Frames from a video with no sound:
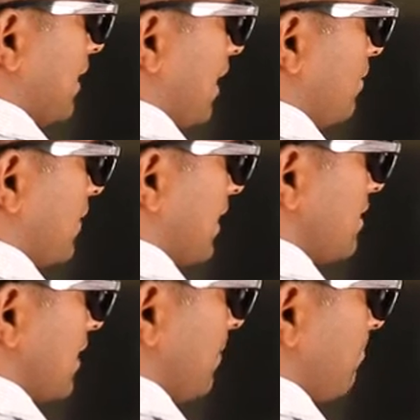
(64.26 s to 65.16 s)
bring down
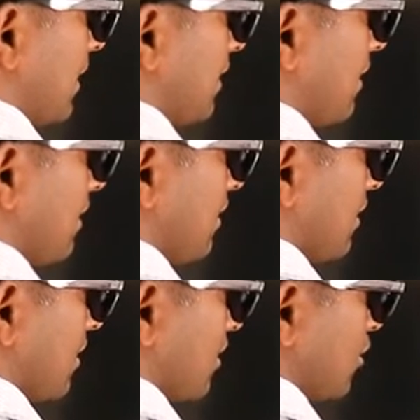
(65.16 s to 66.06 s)
this number.
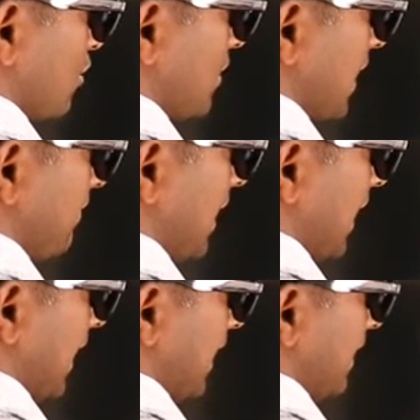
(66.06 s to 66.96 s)
So
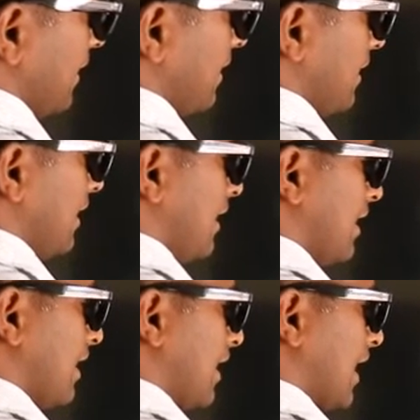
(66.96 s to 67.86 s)
78.
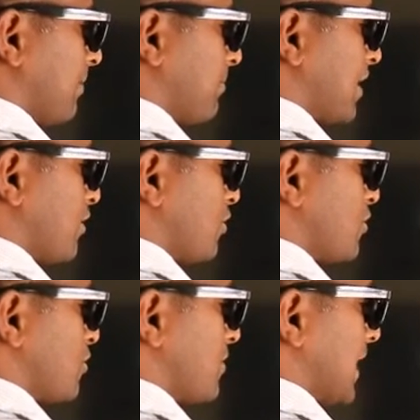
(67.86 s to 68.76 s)
A number close to